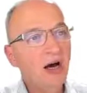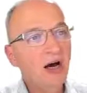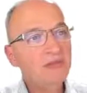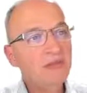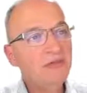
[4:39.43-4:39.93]

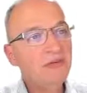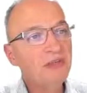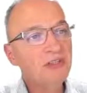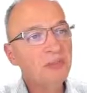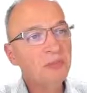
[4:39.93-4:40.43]
of the
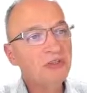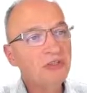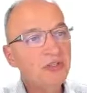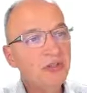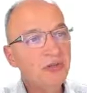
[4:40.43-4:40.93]
first
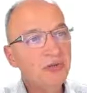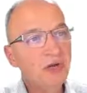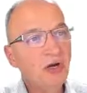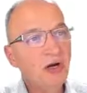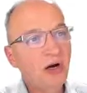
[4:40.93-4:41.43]
position
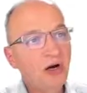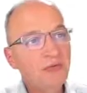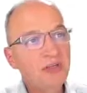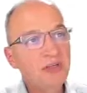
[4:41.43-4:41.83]
of